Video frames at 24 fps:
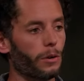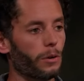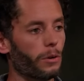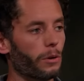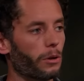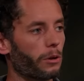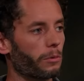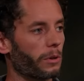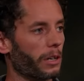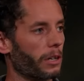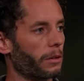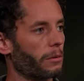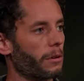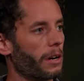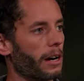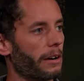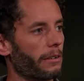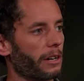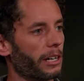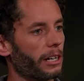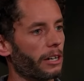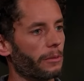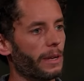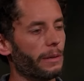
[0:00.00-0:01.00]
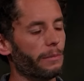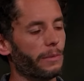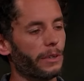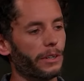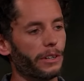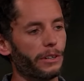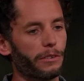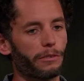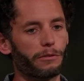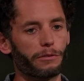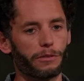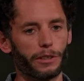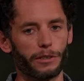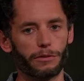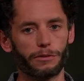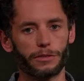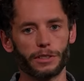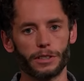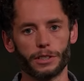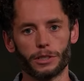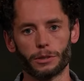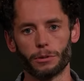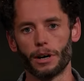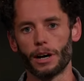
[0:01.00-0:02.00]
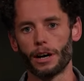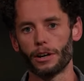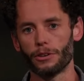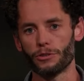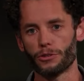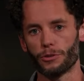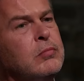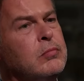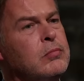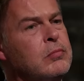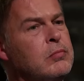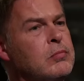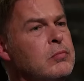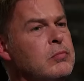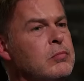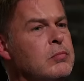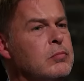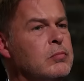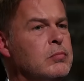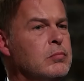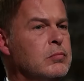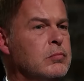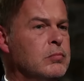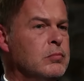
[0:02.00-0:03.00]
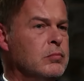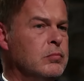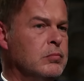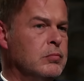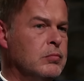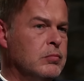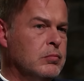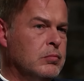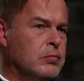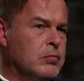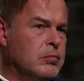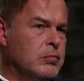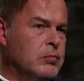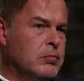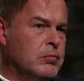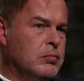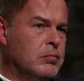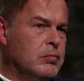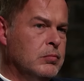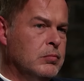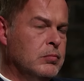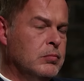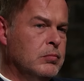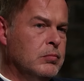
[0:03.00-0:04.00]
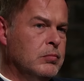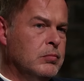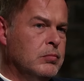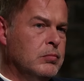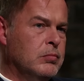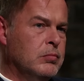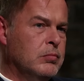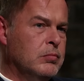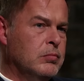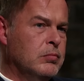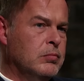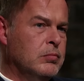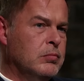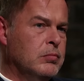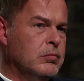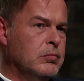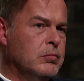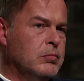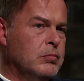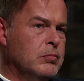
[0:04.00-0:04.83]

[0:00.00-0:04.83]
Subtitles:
or require a commitment of £50 to £100 if they were going to buy an entire bottle.